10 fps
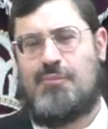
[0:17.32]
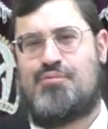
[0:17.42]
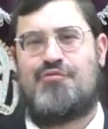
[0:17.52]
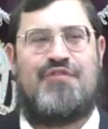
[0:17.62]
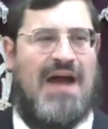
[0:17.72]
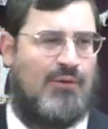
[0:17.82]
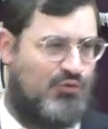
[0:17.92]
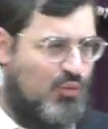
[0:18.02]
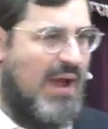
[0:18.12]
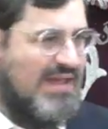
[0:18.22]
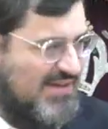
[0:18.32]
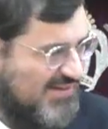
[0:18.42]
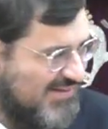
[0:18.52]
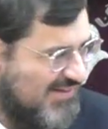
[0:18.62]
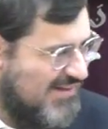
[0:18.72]
profound way.
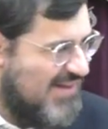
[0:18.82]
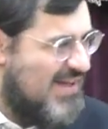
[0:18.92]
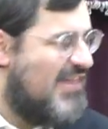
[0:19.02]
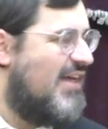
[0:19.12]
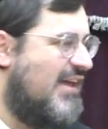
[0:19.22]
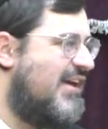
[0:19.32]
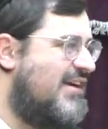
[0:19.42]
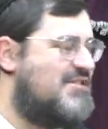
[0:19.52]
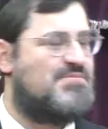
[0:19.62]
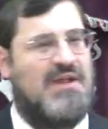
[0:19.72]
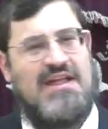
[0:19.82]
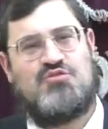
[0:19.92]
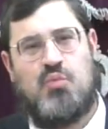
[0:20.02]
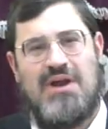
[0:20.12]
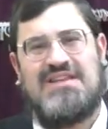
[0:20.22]
And the chinuch
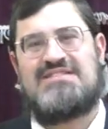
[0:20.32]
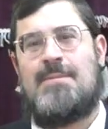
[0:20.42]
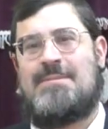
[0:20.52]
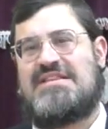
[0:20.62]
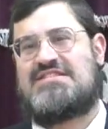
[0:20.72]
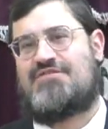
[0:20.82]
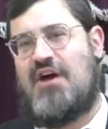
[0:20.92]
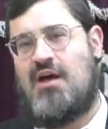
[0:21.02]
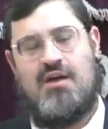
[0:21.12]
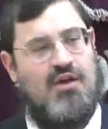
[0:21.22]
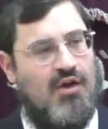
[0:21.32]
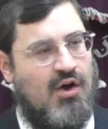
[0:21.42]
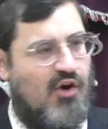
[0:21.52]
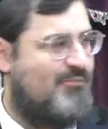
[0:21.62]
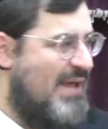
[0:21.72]
explains, what is the mitzvah
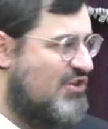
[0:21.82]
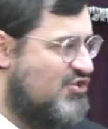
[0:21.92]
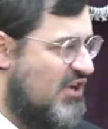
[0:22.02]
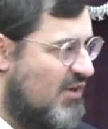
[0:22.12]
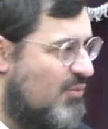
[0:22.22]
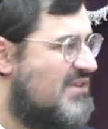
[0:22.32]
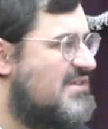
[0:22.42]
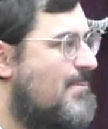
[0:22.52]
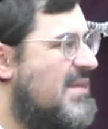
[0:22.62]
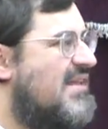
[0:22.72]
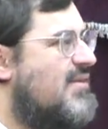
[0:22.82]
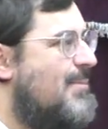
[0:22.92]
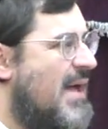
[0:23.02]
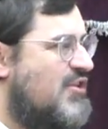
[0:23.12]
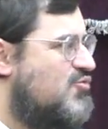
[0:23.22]
of benching? What does it mean to
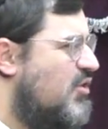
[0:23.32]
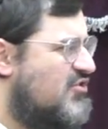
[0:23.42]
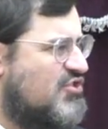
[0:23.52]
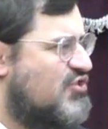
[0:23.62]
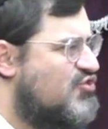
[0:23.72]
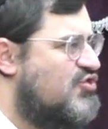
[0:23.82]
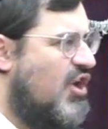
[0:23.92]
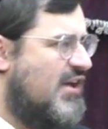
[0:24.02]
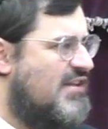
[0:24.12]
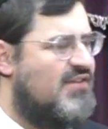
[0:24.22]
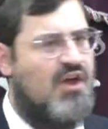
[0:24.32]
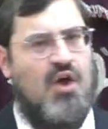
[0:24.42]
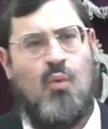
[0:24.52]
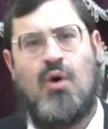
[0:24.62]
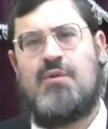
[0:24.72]
bench? What's the aside?
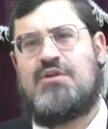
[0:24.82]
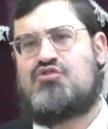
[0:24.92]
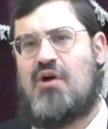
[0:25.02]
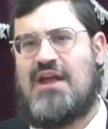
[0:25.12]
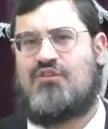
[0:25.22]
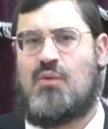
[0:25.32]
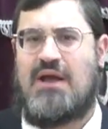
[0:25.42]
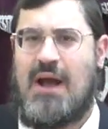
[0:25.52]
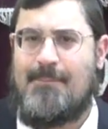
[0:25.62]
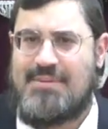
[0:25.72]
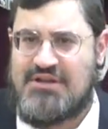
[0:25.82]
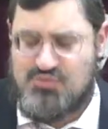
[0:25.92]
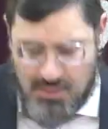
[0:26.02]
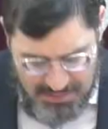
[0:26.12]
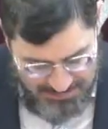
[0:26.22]
What are we trying to
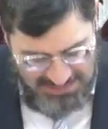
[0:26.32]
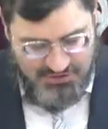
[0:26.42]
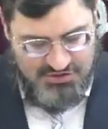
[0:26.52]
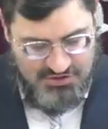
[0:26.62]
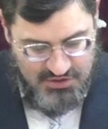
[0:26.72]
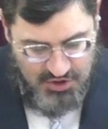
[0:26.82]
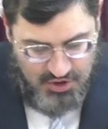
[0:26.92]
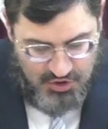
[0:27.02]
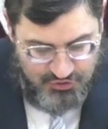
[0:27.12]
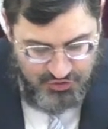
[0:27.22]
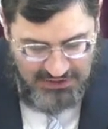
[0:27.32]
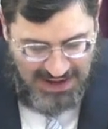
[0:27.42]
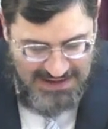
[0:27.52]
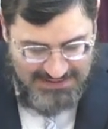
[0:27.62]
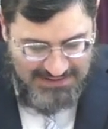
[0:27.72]
accomplish when we bench? So the
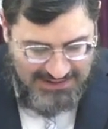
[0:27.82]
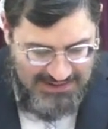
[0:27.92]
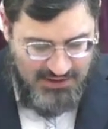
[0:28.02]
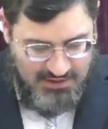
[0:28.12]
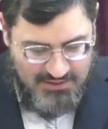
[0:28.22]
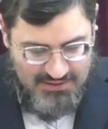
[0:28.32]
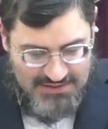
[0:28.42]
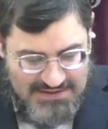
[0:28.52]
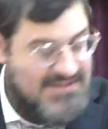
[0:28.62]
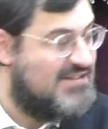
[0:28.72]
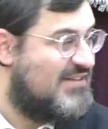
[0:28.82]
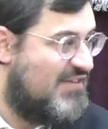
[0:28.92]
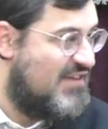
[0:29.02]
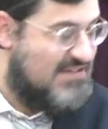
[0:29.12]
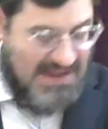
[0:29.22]
heilige chinuch, listen
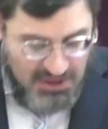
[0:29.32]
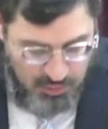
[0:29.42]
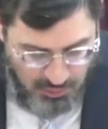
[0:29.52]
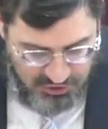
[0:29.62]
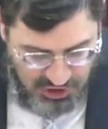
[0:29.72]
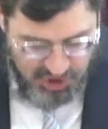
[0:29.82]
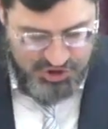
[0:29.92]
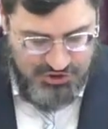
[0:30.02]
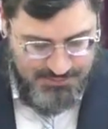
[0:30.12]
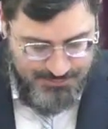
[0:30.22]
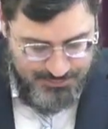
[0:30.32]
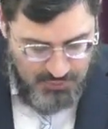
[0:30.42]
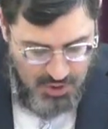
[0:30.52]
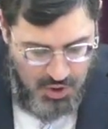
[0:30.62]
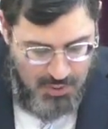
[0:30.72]
to this, and I quote the lashon.
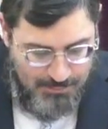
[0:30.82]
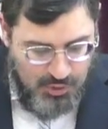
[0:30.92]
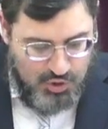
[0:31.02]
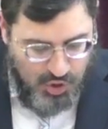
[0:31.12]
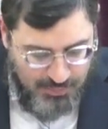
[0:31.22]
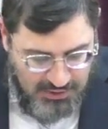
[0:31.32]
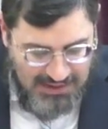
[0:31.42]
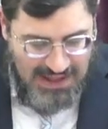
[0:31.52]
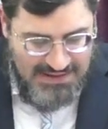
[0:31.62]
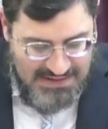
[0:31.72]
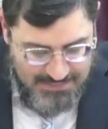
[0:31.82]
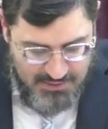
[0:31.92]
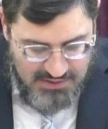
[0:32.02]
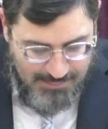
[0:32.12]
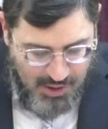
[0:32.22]
Mekubal ani
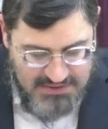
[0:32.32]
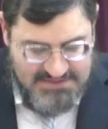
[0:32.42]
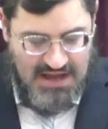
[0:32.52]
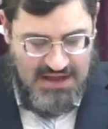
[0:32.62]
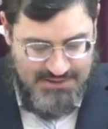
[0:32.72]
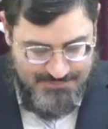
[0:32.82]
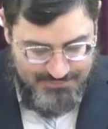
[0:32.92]
meraboisai,